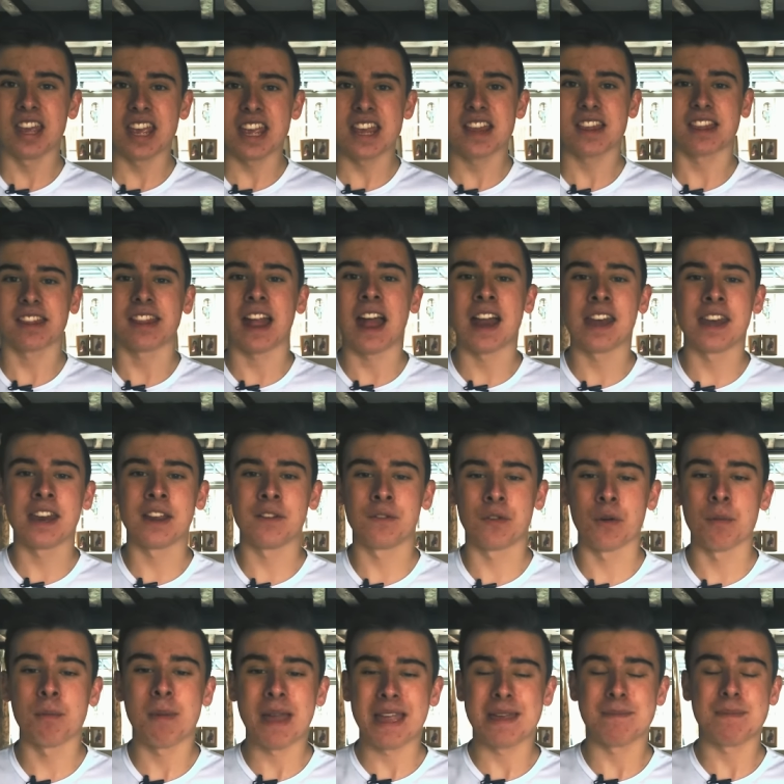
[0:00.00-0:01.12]
T standing
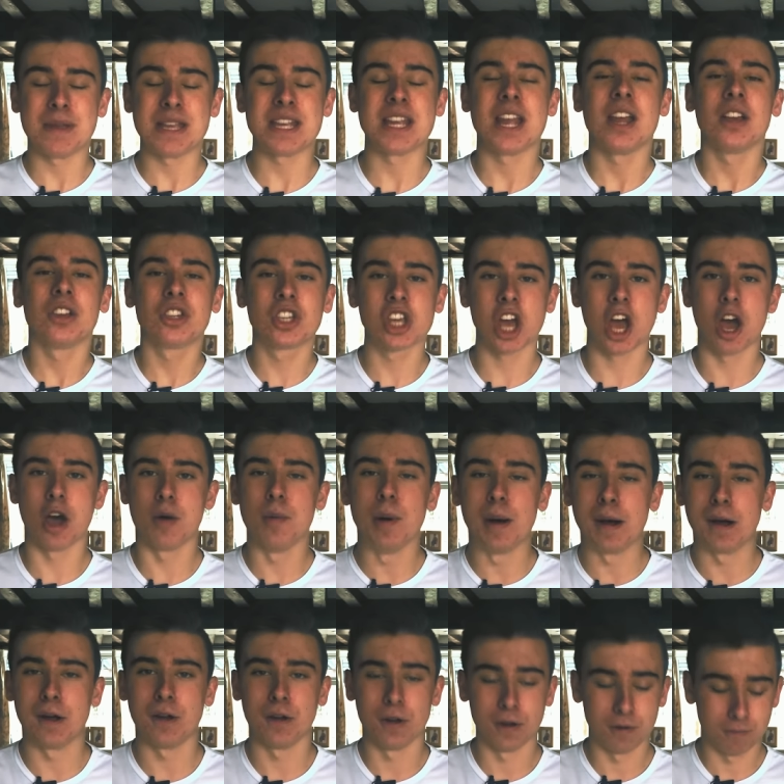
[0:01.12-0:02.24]
for maybe
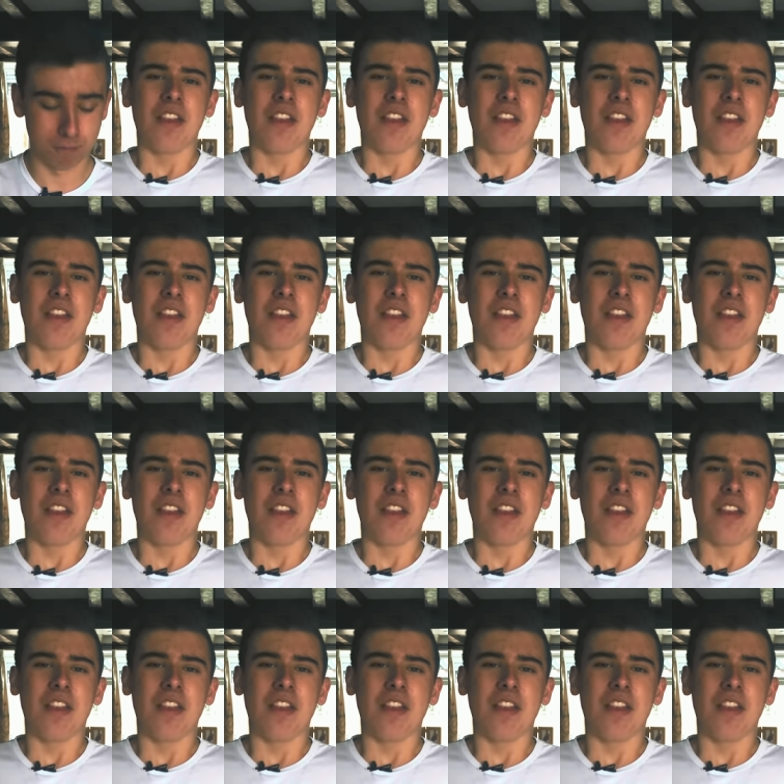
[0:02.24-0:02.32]
turbo.